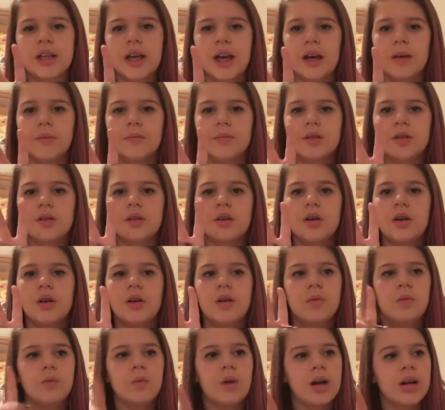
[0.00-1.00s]
camps.
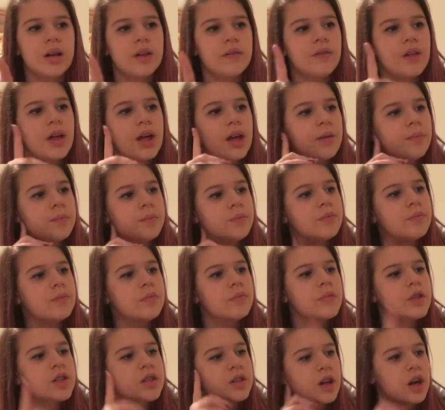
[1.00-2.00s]
One of them
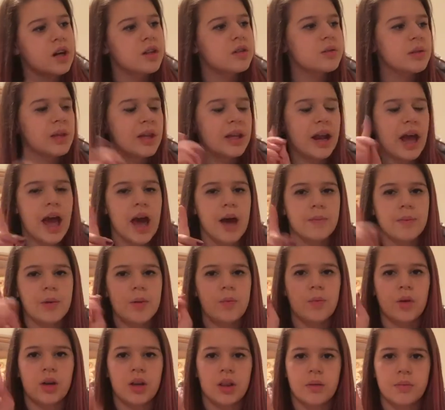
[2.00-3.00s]
starts with an M
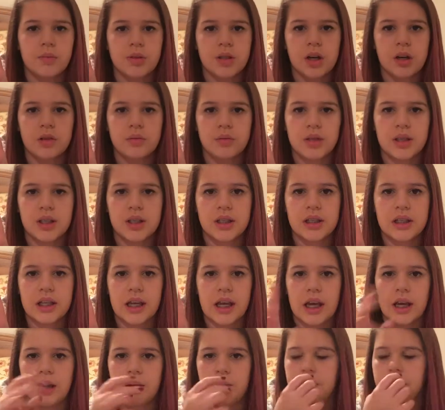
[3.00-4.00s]
and one of them starts with a
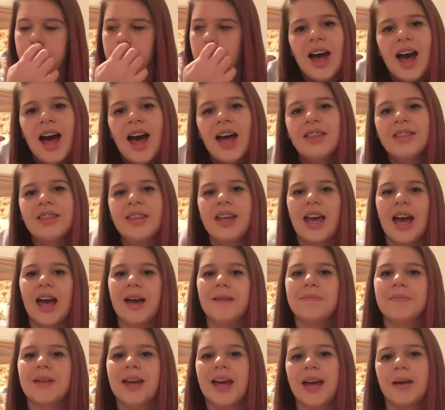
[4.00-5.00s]
C. At the
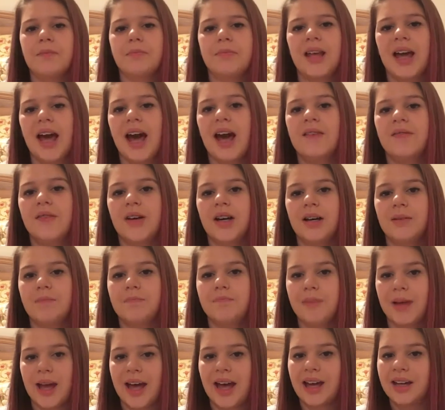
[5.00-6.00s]
M camp, they have
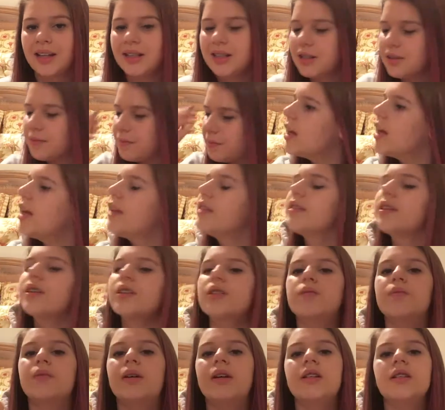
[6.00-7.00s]
a band, and
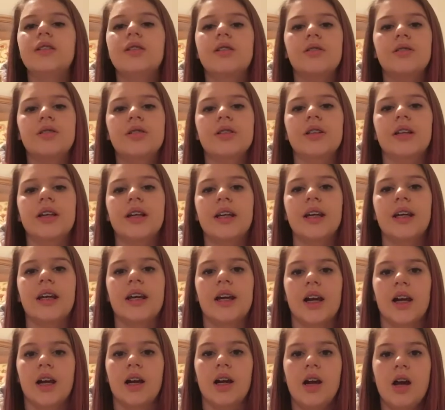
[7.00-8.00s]
there's one social a
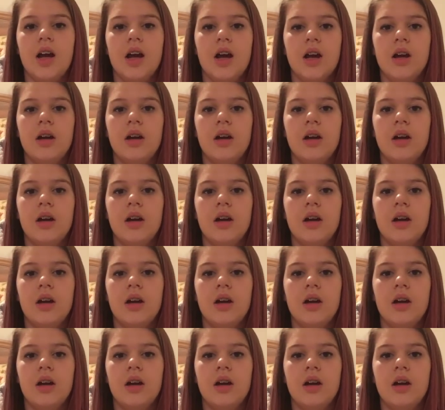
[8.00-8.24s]
year